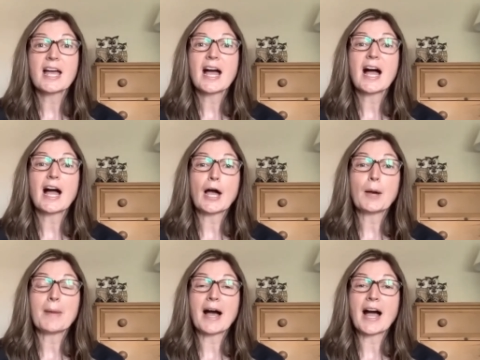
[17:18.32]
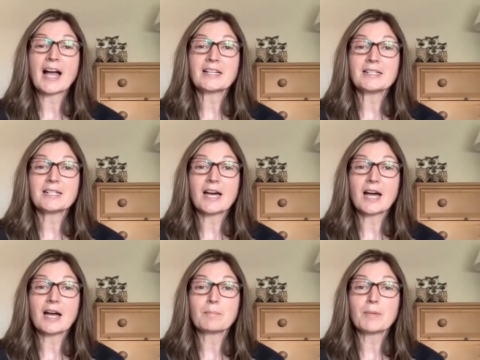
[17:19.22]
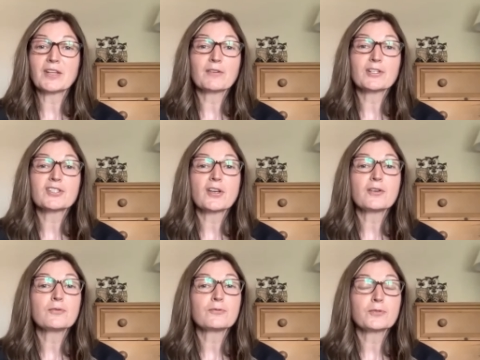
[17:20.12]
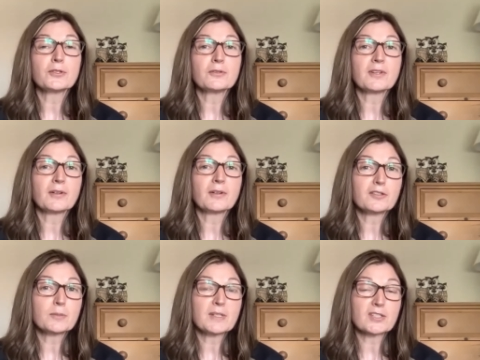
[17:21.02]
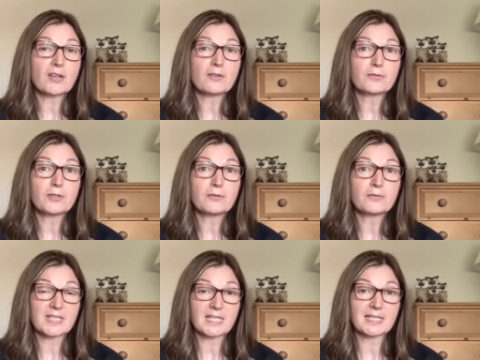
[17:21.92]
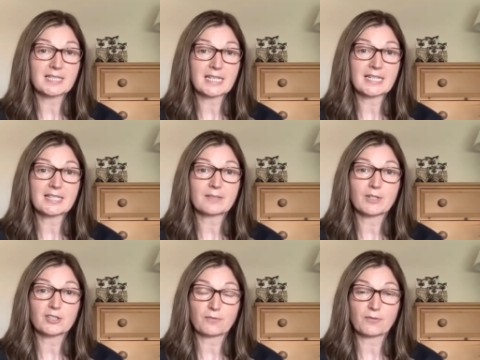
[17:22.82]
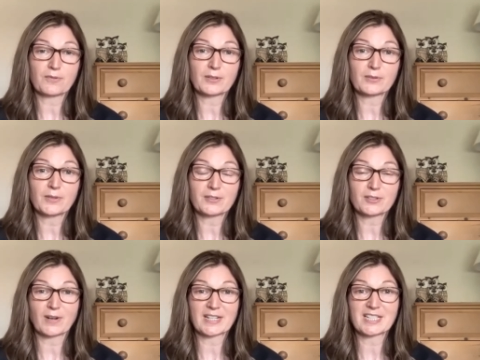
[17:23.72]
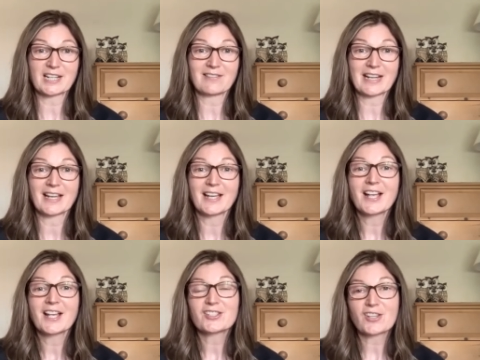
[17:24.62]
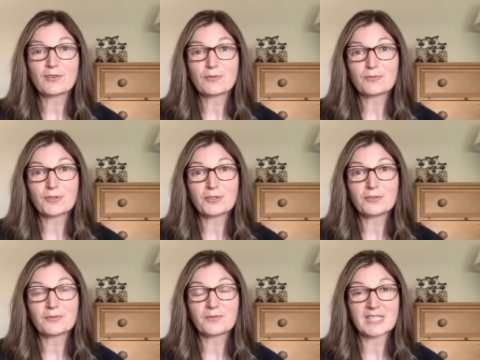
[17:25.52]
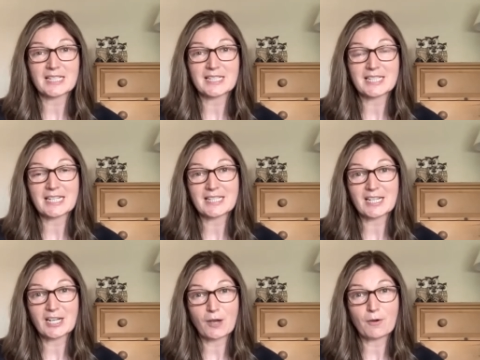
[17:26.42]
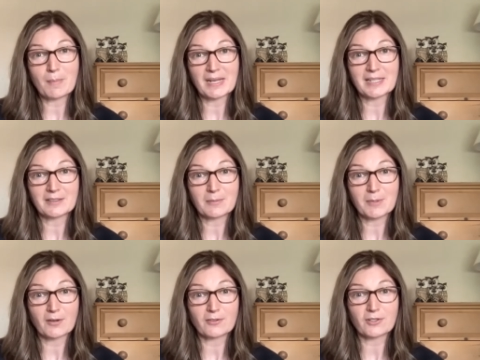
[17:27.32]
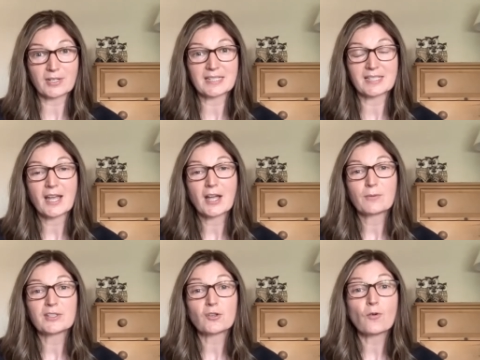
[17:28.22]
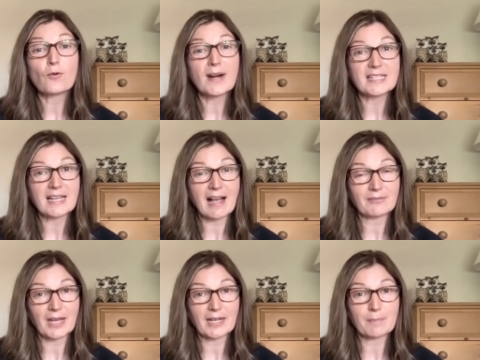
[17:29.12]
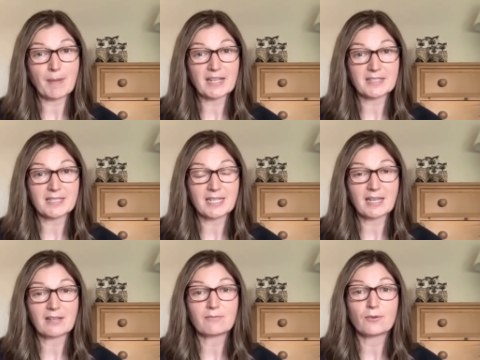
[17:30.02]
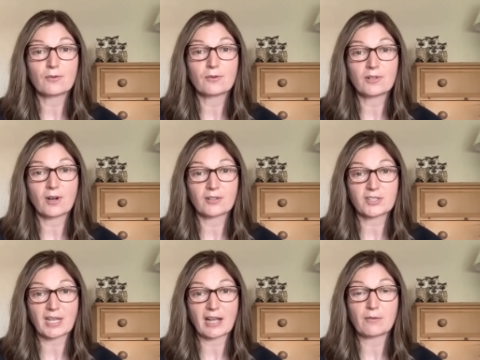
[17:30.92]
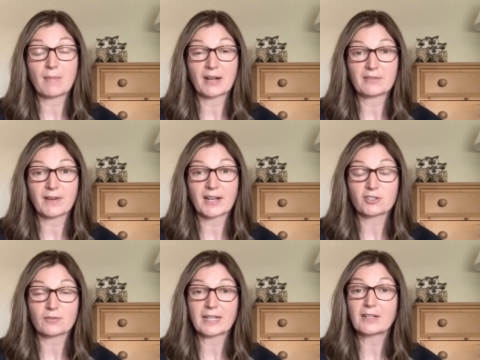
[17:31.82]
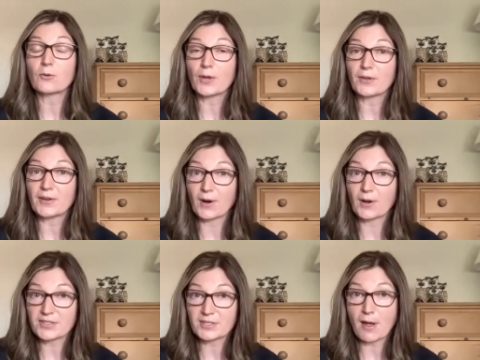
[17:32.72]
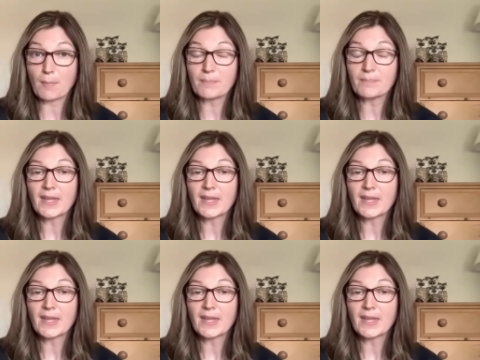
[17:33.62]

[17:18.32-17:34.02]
Um, and uh, but there are so few there are going to be so few facilities which fulfill those criteria so few facilities in low and middle income countries which already have that capacity for large scale manufacturing although there are some